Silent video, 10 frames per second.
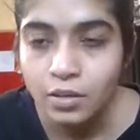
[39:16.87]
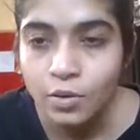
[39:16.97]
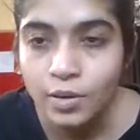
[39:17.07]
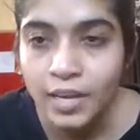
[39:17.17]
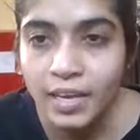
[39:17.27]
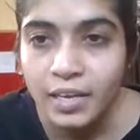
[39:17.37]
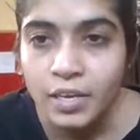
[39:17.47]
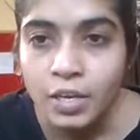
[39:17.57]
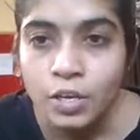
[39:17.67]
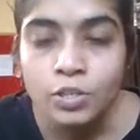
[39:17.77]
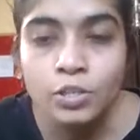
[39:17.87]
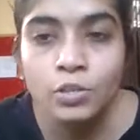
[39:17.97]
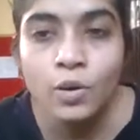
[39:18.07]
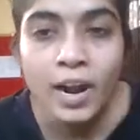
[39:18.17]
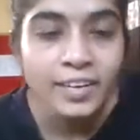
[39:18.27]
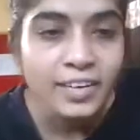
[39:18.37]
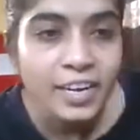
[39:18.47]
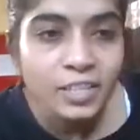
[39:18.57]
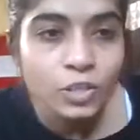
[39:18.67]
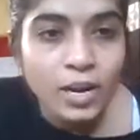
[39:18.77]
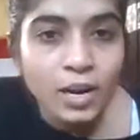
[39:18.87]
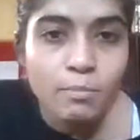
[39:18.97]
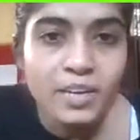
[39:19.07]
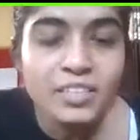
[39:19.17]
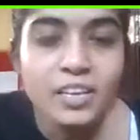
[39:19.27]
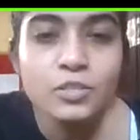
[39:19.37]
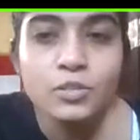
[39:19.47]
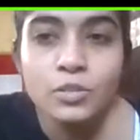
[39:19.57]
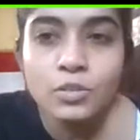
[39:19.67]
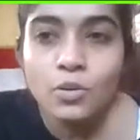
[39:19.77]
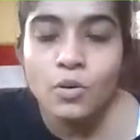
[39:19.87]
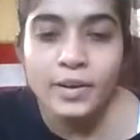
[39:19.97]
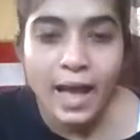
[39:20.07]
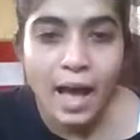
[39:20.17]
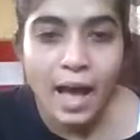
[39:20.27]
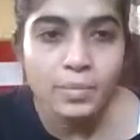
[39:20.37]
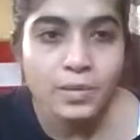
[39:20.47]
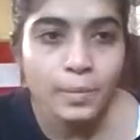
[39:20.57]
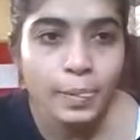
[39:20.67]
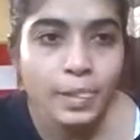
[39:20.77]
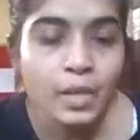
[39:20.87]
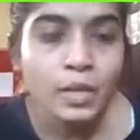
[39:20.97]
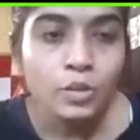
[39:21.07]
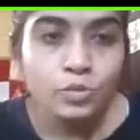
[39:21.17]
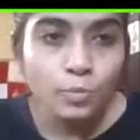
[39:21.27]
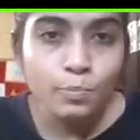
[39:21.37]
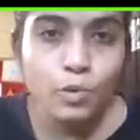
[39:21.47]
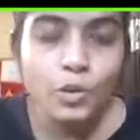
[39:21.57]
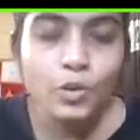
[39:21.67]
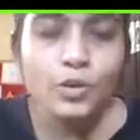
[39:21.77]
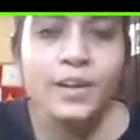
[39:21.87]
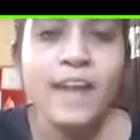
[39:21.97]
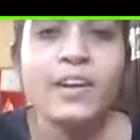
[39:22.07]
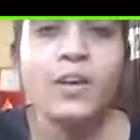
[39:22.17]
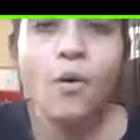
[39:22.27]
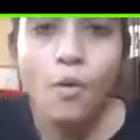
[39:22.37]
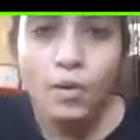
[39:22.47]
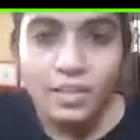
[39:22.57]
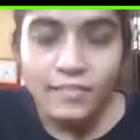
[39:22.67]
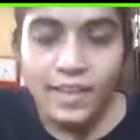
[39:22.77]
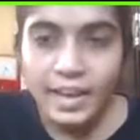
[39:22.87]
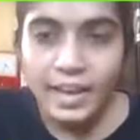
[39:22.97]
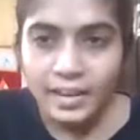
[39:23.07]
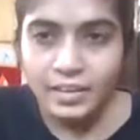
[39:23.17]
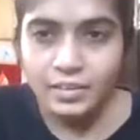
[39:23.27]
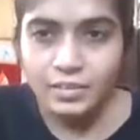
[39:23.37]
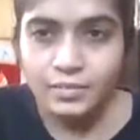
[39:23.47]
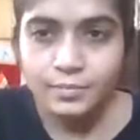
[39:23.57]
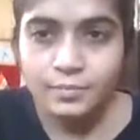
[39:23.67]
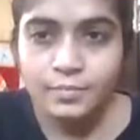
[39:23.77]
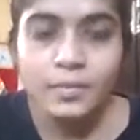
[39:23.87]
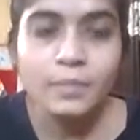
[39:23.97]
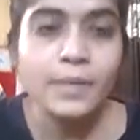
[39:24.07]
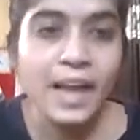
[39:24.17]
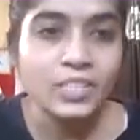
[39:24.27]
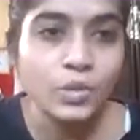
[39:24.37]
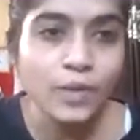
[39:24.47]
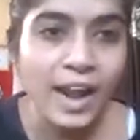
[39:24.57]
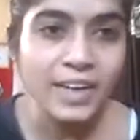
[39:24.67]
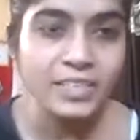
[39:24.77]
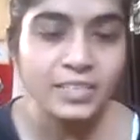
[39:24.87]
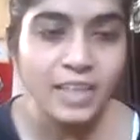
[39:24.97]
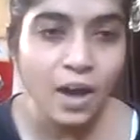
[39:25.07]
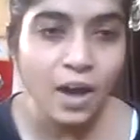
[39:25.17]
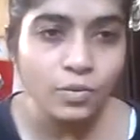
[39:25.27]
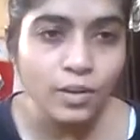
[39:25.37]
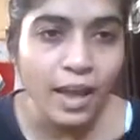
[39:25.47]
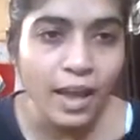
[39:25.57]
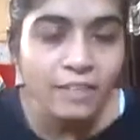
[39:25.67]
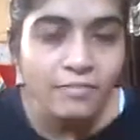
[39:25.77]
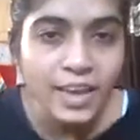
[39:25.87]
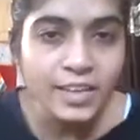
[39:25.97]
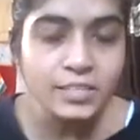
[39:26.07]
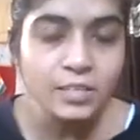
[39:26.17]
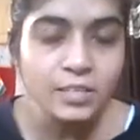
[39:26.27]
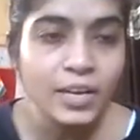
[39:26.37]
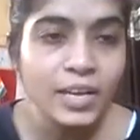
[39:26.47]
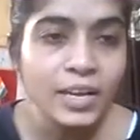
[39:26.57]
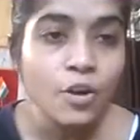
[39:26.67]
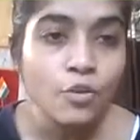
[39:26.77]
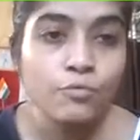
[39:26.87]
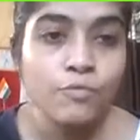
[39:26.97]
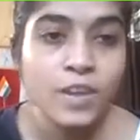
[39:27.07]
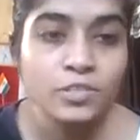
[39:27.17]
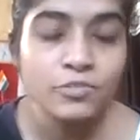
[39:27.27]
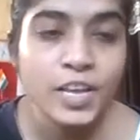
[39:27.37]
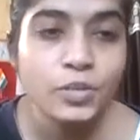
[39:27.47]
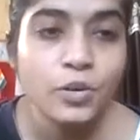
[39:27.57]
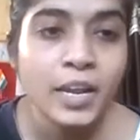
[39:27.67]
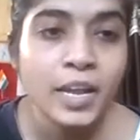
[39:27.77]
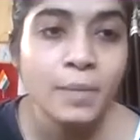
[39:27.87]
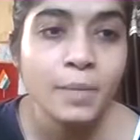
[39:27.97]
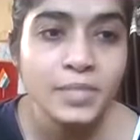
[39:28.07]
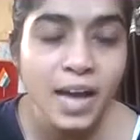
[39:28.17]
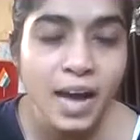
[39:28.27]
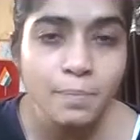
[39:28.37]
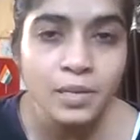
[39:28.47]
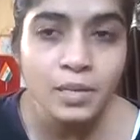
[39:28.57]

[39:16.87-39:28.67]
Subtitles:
Okay. So underneath your lumbar, there is no gap. So pull your navel all the way in, press your hands down and very slowly, first raise your hips up,